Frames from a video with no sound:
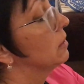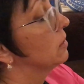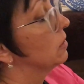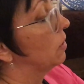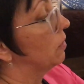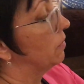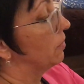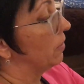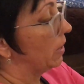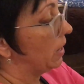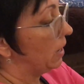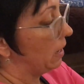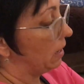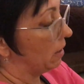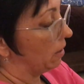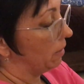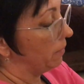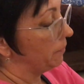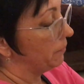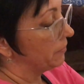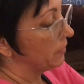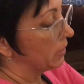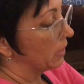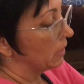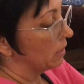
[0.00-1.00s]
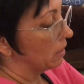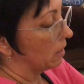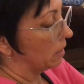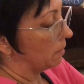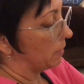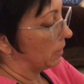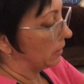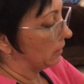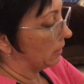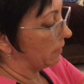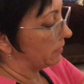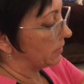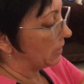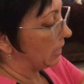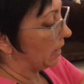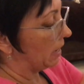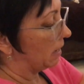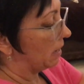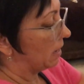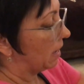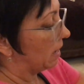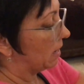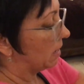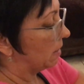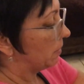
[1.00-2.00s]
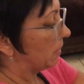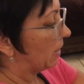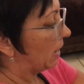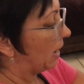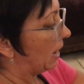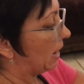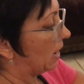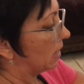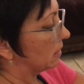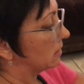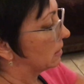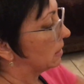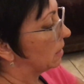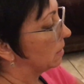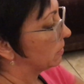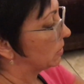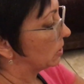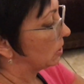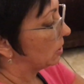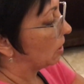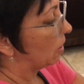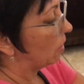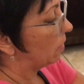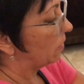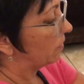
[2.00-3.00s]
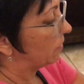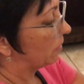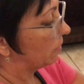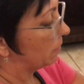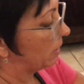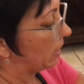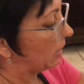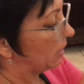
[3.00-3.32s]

over here, on my left hand, and I'm going to ask him to go from